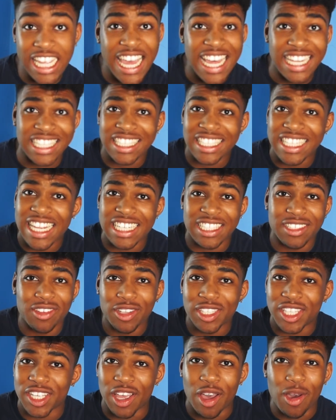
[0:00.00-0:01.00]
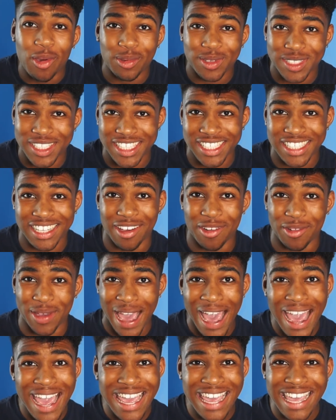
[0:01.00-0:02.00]
Yes, it's not a cult,
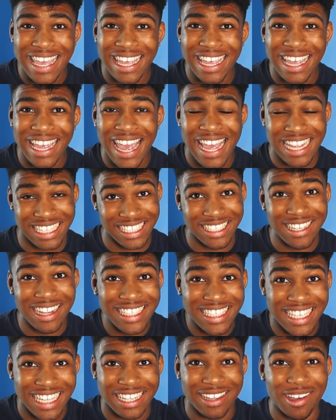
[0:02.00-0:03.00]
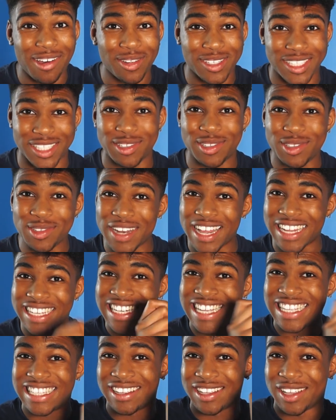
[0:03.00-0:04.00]
okay? It's not a cult. You do not
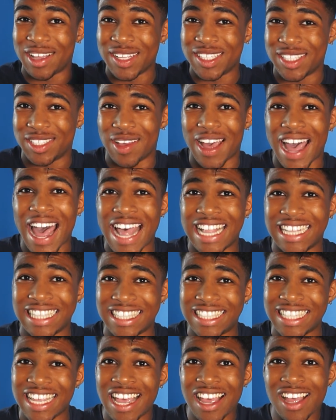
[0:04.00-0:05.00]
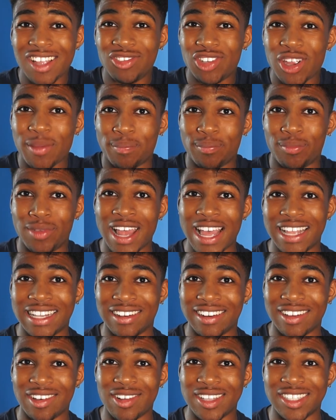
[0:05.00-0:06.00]
need to cut your hands, drip blood
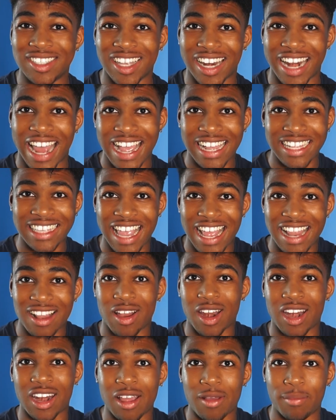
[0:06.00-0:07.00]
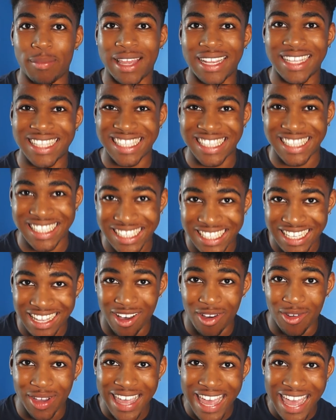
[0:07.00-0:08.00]
on contract and rub it,
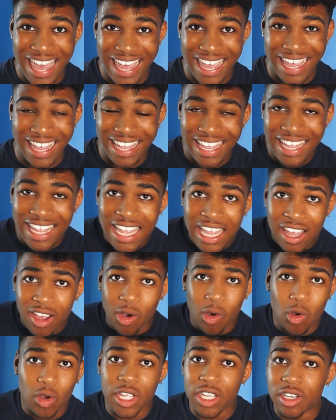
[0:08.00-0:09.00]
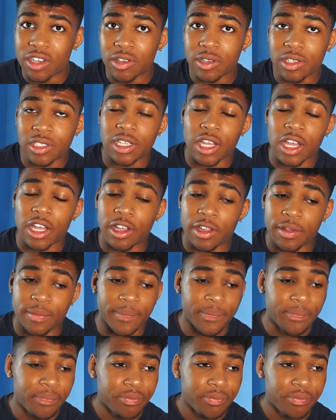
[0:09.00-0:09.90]
okay? All you do is go,